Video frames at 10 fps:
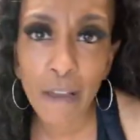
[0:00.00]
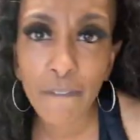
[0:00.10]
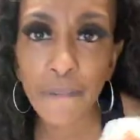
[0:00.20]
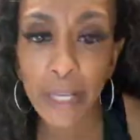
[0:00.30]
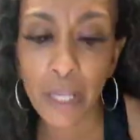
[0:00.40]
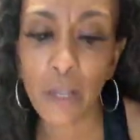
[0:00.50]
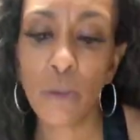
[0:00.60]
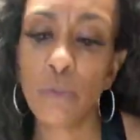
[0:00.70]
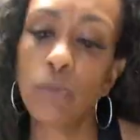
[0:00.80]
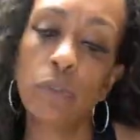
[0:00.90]
I
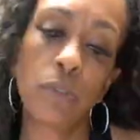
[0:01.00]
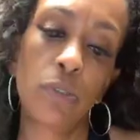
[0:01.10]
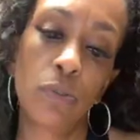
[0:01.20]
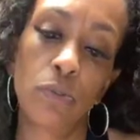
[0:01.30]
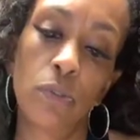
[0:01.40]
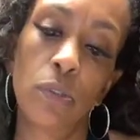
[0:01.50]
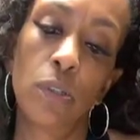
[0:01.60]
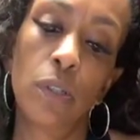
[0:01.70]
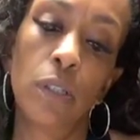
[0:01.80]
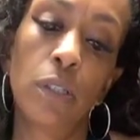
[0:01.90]
found
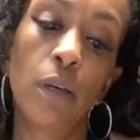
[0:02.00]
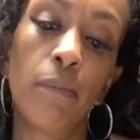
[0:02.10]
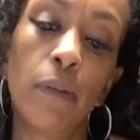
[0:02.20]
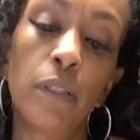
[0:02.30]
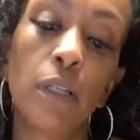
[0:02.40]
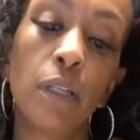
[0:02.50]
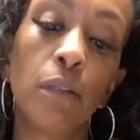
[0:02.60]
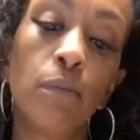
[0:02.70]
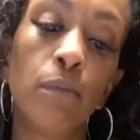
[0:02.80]
the